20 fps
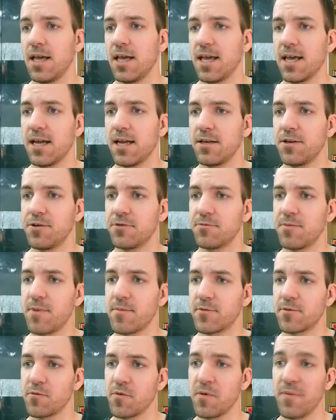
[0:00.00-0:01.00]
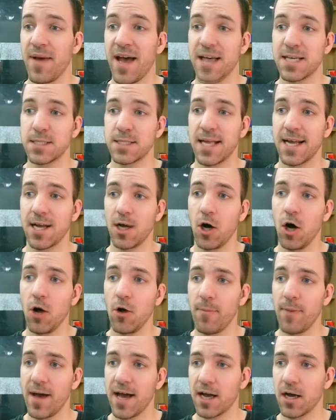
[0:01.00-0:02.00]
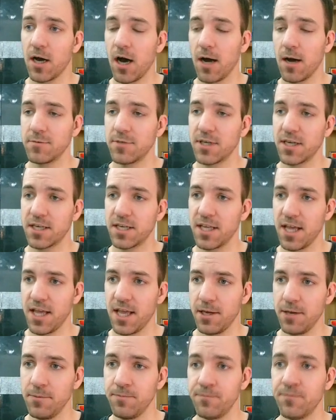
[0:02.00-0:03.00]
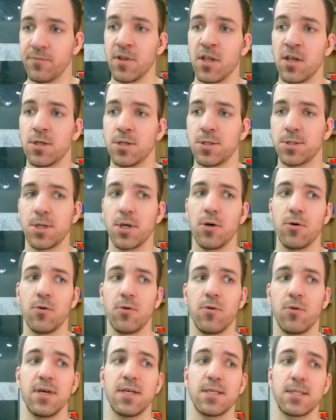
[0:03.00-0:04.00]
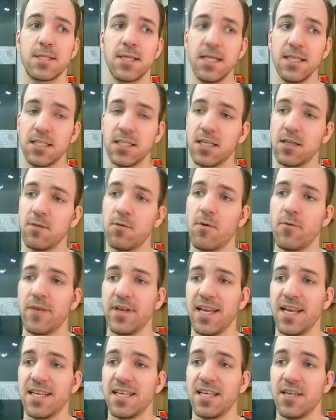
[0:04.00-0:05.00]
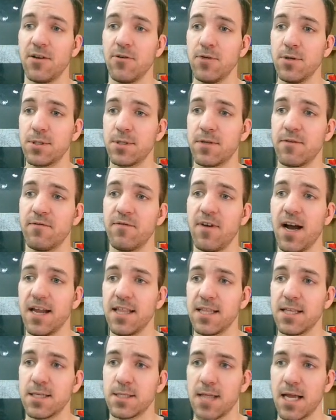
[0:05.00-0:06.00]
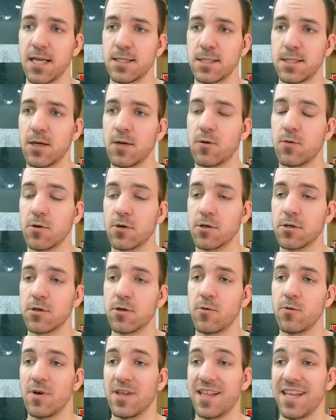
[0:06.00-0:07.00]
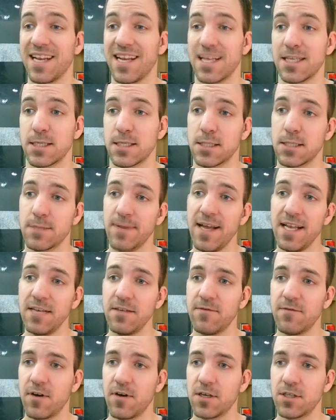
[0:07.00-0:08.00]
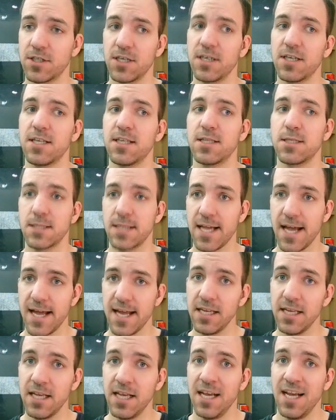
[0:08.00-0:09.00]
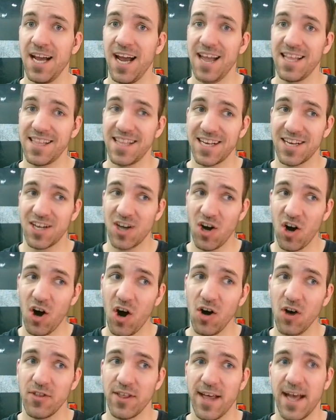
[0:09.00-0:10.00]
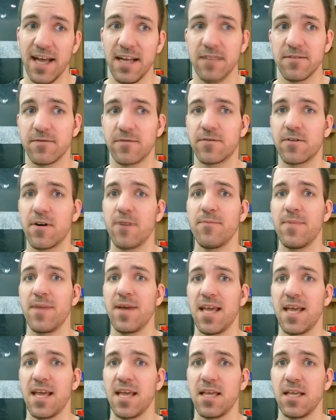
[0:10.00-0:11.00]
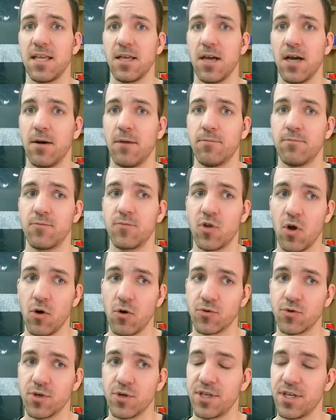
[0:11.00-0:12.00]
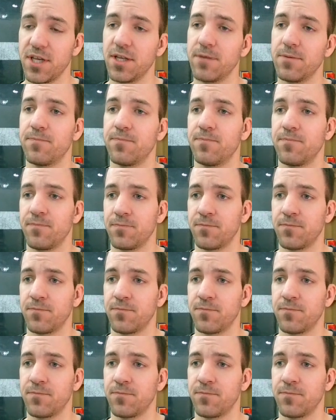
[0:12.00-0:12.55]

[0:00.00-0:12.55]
And you remember we passed that callback object in. So essentially what we need to do is define this async work within a suspend function instead, and then call that from a coroutine.